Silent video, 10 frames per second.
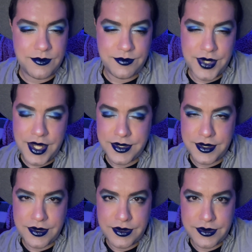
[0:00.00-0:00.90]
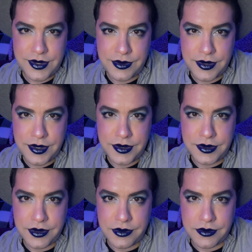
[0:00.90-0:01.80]
but as it turns out, I
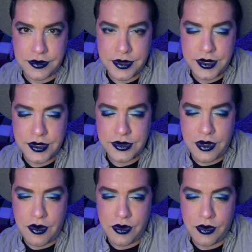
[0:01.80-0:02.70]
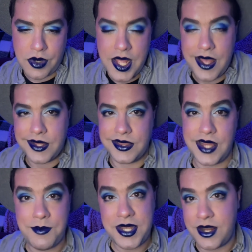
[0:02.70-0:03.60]
don't. So
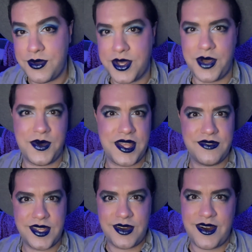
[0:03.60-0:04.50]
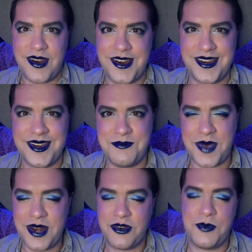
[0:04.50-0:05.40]
let me know, though, if there are
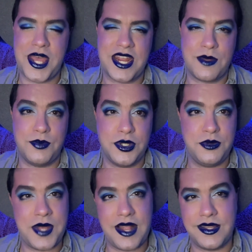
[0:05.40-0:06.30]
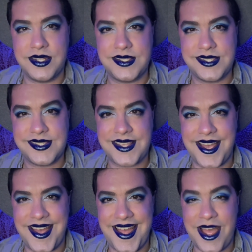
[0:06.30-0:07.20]
monochromatic blue palettes
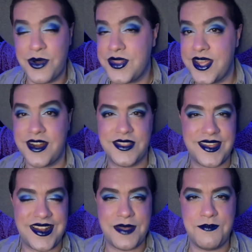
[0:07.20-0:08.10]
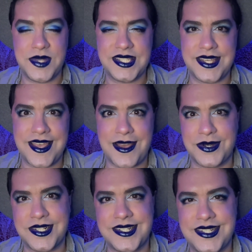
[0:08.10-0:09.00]
out there that I'm missing
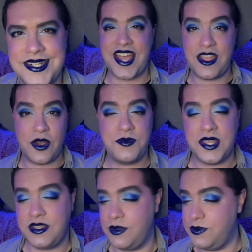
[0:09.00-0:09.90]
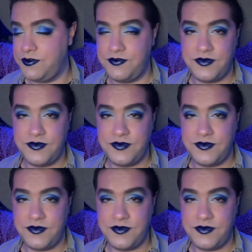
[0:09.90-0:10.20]
out on. I hope that you